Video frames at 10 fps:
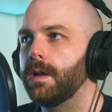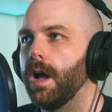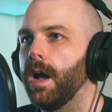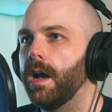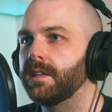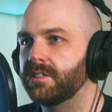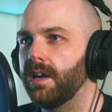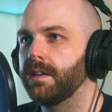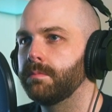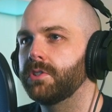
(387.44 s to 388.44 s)
At
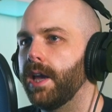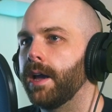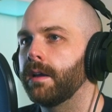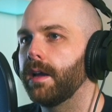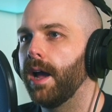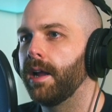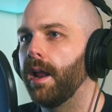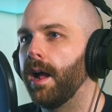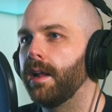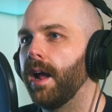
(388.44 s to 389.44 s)
times, yeah.
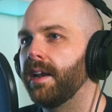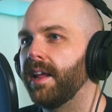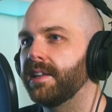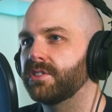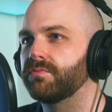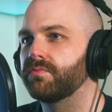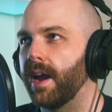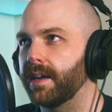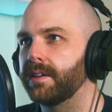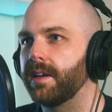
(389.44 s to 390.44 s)
And it's
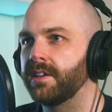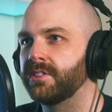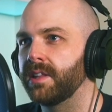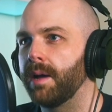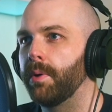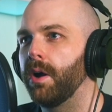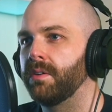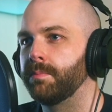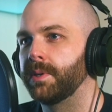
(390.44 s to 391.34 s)
recognizing that part of